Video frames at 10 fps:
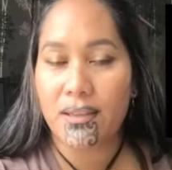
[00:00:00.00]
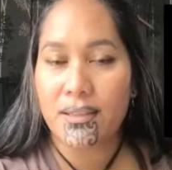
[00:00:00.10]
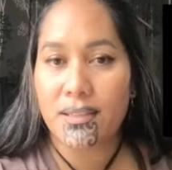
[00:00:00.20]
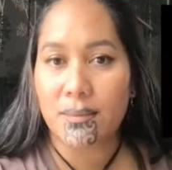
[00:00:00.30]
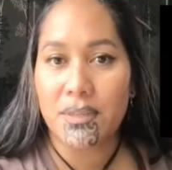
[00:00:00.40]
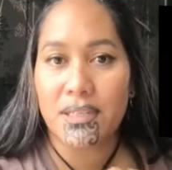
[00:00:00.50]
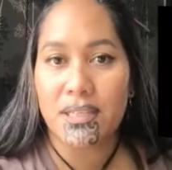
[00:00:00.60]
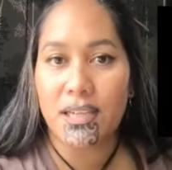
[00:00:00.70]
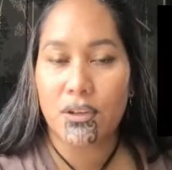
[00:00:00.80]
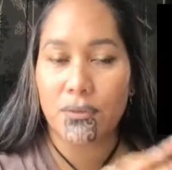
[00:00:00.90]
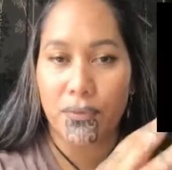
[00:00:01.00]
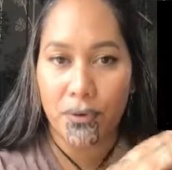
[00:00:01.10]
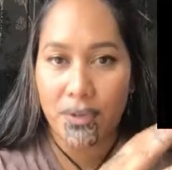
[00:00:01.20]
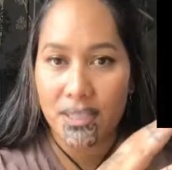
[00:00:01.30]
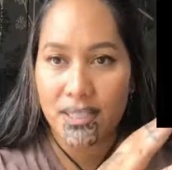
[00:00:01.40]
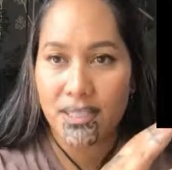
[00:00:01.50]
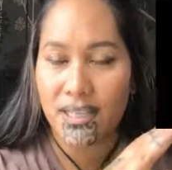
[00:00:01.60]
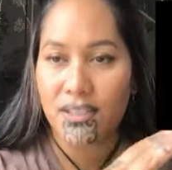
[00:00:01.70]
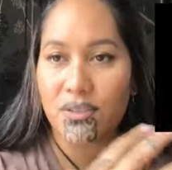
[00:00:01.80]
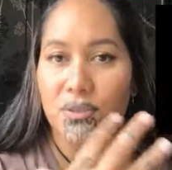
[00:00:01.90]
something to get you focused
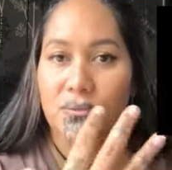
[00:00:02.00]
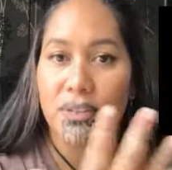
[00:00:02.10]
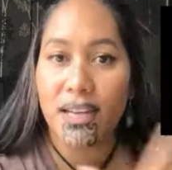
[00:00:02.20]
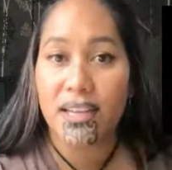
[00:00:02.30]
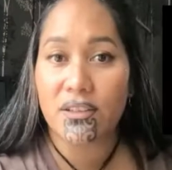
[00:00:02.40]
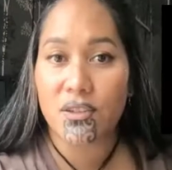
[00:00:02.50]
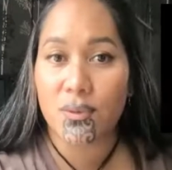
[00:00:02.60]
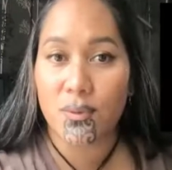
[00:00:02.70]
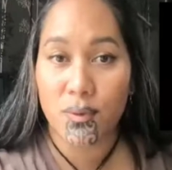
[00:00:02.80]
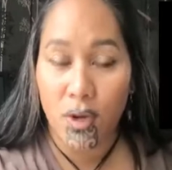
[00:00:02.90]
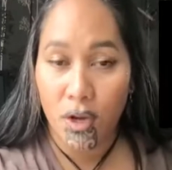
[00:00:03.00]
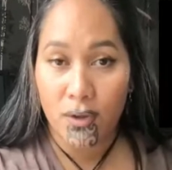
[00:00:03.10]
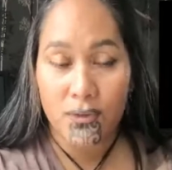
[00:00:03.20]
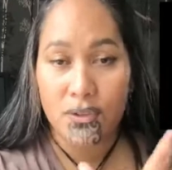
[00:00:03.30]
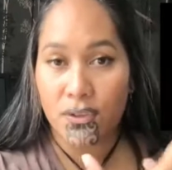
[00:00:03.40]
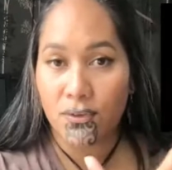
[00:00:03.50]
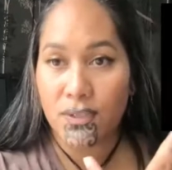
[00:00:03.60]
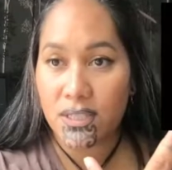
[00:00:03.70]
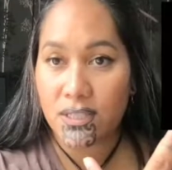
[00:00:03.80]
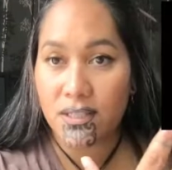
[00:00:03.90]
and sort of relate to the
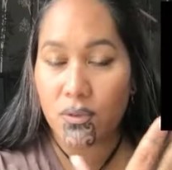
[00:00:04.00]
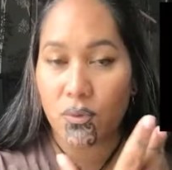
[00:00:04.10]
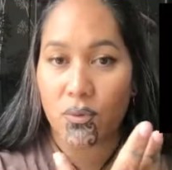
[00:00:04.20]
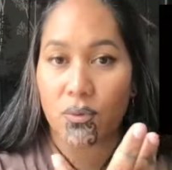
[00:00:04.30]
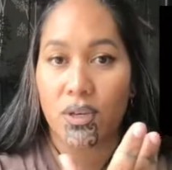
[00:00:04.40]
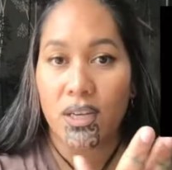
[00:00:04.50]
services or